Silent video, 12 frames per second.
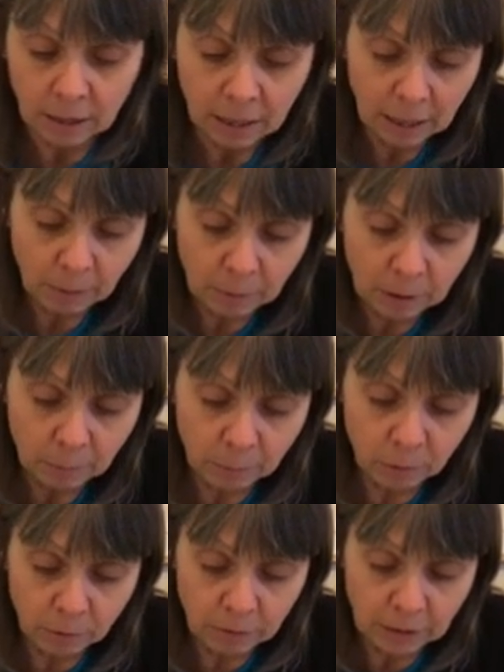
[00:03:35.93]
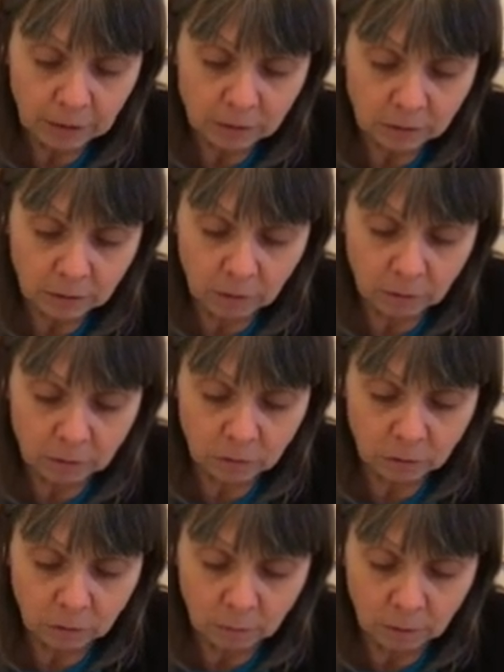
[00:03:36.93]
and we can put these
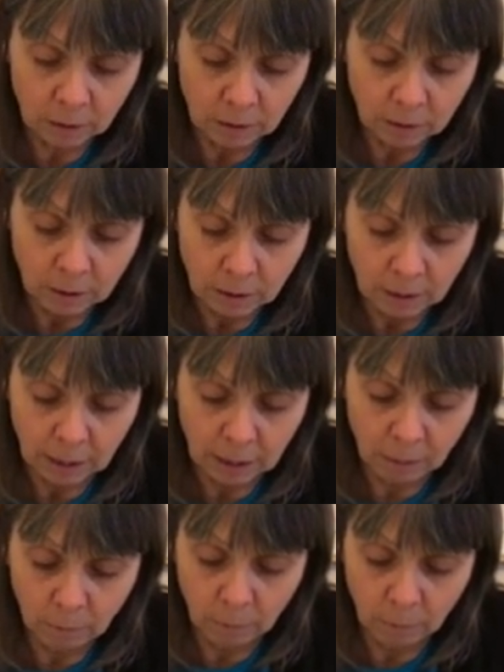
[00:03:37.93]
onto our